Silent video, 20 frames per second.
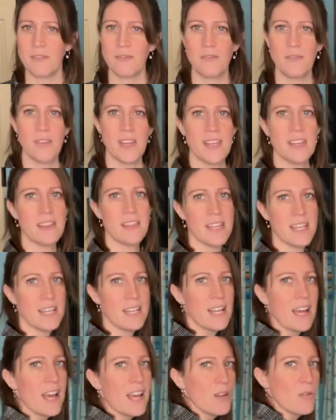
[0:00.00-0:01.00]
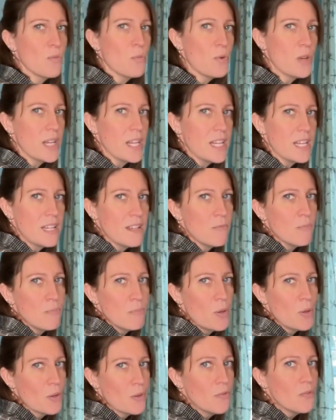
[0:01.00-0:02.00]
fit that I wouldn't
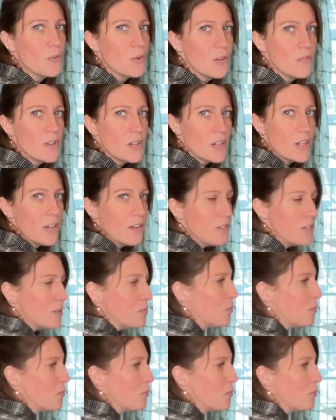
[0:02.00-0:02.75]
pull for very often,